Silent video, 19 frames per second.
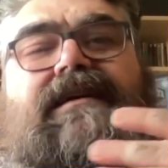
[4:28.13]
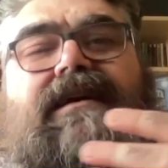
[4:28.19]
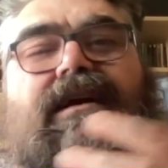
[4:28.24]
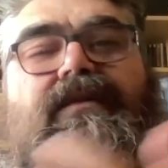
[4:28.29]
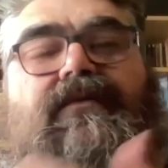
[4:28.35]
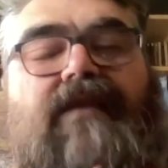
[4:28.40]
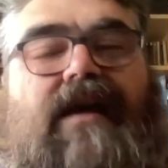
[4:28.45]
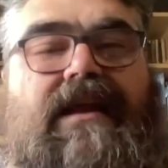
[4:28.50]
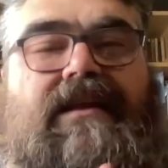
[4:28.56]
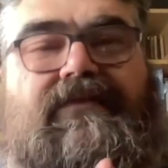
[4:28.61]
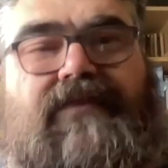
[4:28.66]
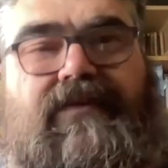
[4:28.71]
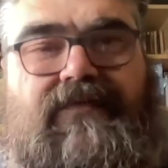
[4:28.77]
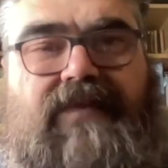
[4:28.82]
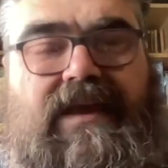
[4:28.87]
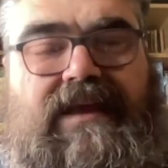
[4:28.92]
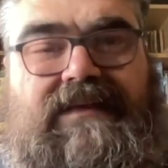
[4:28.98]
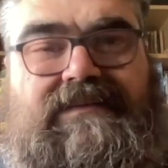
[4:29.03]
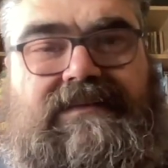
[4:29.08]
a lot of the
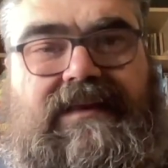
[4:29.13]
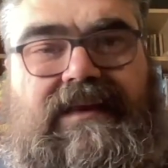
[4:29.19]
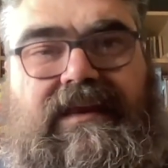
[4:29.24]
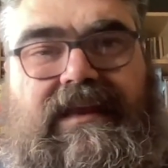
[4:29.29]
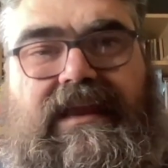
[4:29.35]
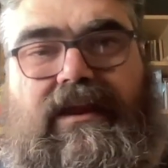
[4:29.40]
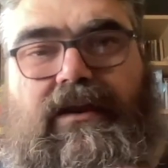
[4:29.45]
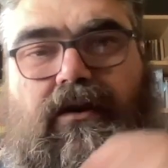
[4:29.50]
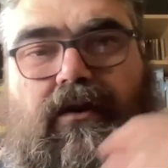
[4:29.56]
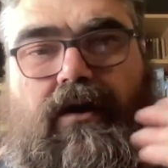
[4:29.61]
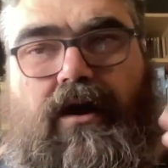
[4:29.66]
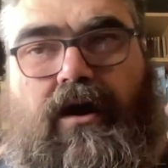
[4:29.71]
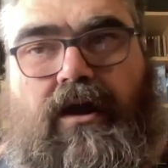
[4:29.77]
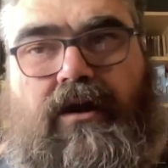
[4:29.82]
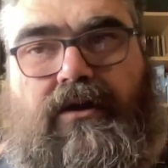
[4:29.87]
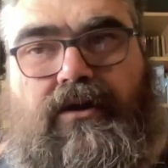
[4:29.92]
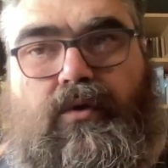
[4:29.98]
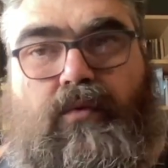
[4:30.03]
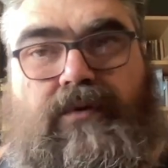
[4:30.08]
things in here
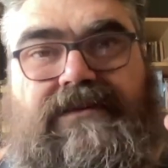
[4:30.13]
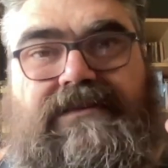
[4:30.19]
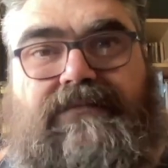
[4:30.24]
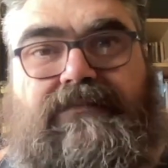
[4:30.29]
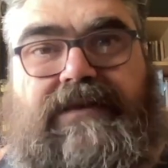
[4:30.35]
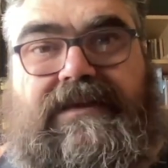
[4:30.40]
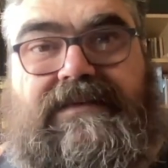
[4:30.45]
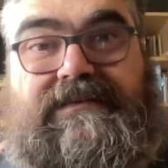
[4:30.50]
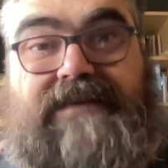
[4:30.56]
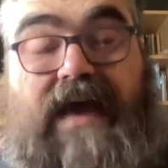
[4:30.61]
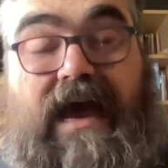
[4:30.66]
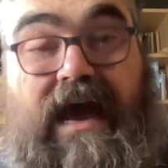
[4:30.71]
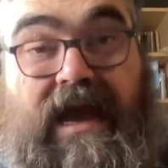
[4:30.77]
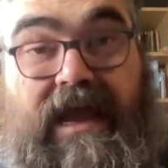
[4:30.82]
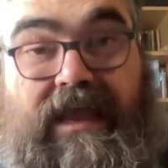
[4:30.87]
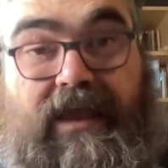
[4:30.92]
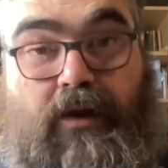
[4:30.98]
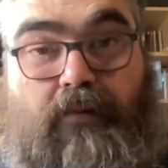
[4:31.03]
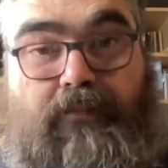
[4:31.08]
aren't going to be as
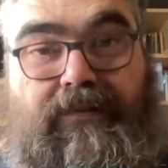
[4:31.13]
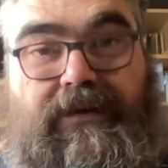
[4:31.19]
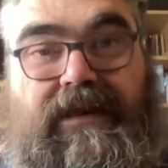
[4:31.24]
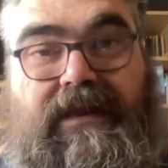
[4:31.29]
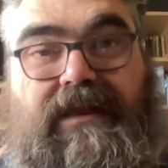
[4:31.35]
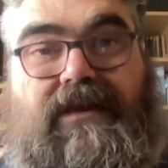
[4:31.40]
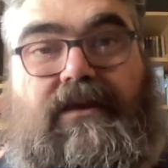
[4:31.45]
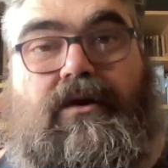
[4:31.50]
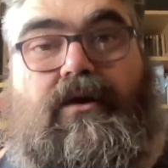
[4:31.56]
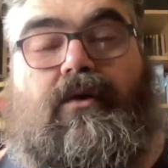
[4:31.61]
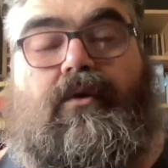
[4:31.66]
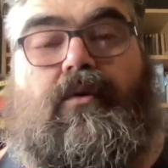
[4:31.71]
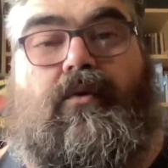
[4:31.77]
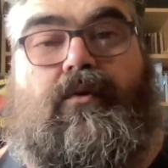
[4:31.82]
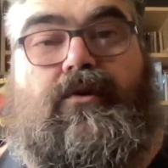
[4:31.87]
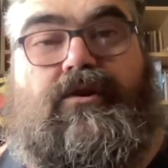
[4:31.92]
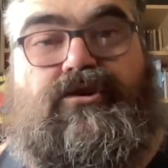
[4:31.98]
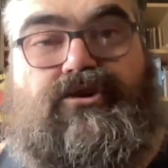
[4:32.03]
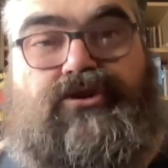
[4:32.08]
eye-opening
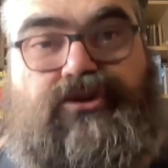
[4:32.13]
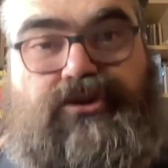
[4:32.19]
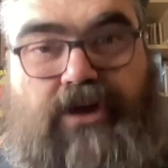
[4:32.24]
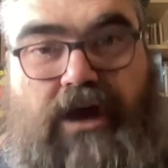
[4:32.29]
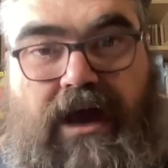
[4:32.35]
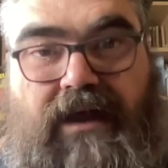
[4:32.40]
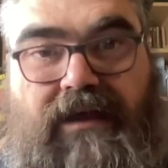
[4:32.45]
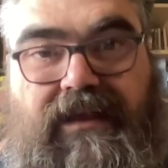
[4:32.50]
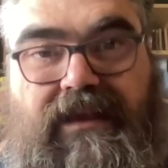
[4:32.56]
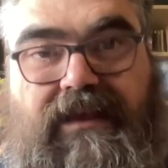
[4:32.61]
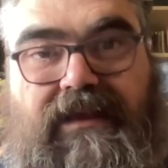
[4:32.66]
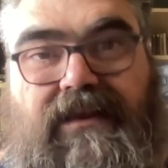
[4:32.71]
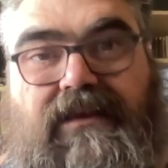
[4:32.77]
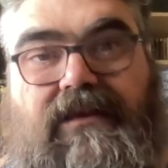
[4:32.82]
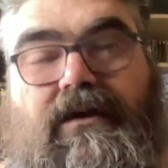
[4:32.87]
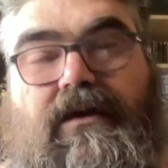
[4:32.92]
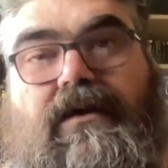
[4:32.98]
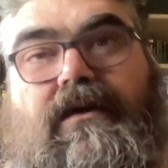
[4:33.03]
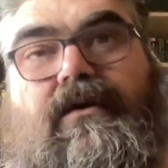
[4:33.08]
or as
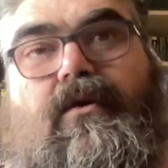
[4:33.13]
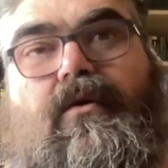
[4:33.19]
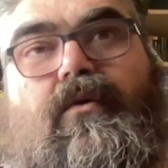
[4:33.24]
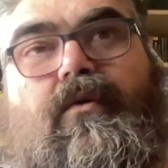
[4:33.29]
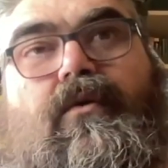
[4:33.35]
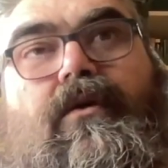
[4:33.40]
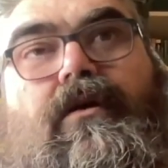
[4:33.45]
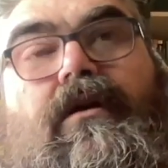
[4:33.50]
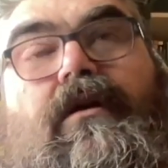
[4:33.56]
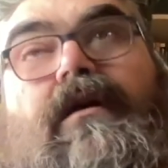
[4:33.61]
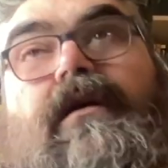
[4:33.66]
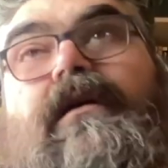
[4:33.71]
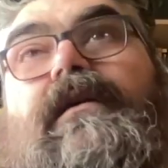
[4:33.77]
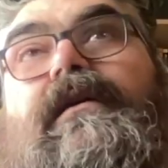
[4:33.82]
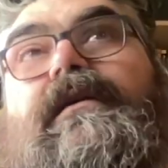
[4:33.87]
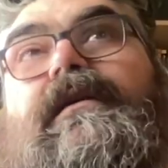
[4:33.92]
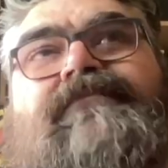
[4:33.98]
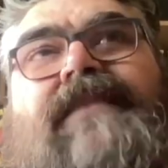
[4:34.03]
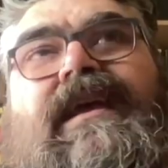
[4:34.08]
shocking, or
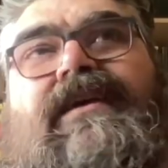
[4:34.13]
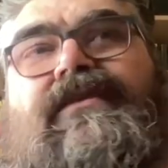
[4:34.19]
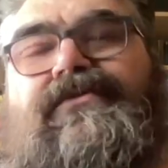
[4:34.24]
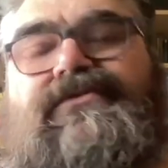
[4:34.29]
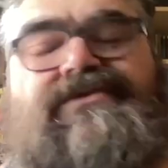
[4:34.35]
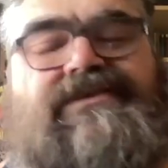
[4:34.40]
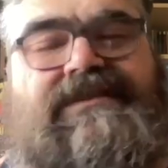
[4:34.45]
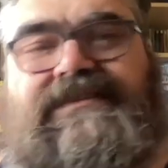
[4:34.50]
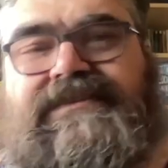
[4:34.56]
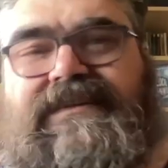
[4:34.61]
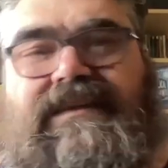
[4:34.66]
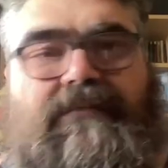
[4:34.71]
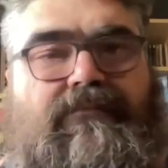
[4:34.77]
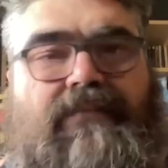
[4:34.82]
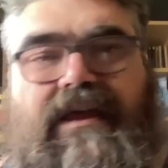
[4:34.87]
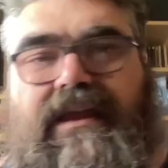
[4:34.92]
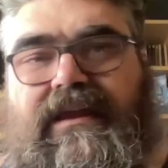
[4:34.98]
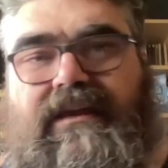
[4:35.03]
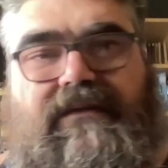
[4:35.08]
it'll just
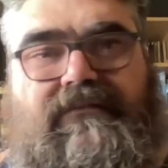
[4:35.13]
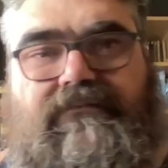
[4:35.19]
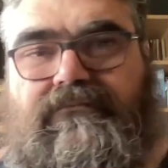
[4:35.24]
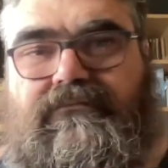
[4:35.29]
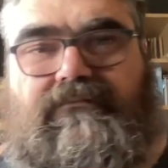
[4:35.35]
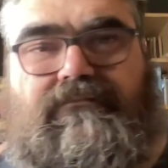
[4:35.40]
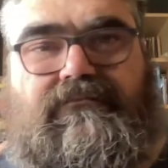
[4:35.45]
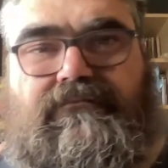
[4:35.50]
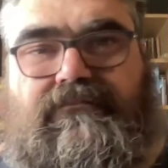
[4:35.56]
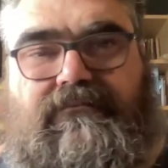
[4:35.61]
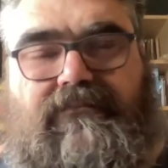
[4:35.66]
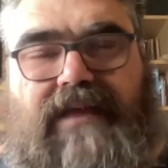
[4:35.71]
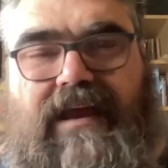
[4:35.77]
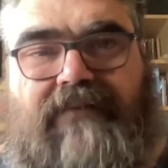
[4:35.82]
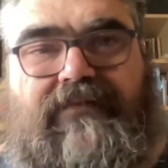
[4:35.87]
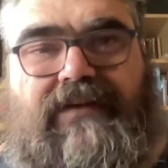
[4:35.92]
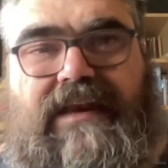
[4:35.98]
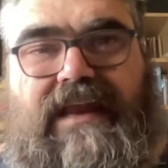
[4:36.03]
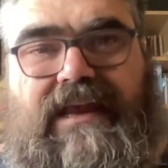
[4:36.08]
seem like
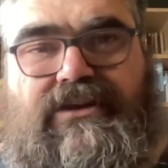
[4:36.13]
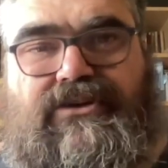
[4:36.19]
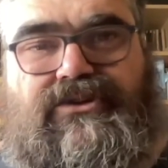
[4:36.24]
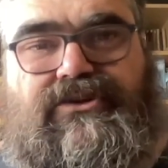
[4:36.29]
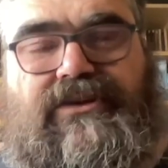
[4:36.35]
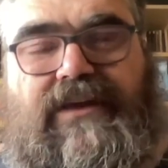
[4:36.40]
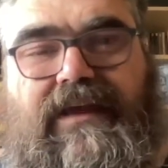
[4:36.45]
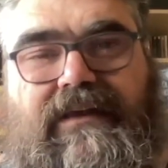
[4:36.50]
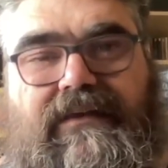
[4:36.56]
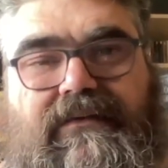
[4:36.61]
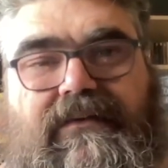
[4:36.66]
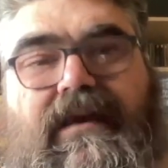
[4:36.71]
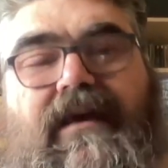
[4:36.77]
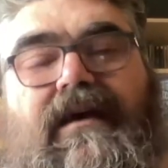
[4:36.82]
everyday shit.